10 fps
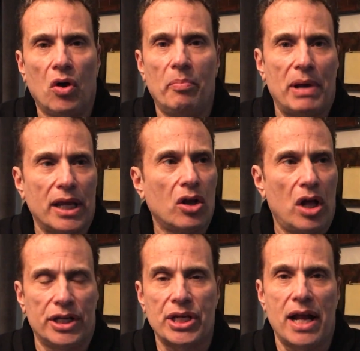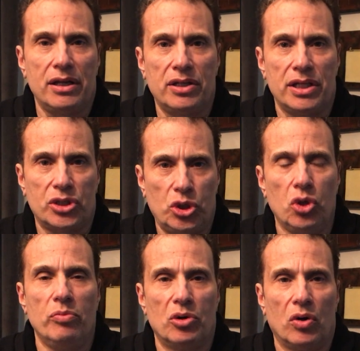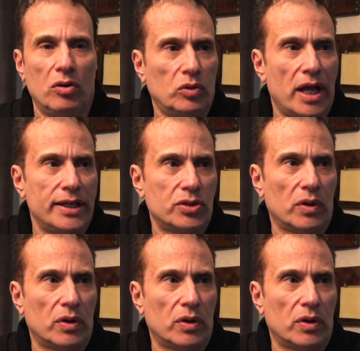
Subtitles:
Oh my gosh, how did this tumor arise?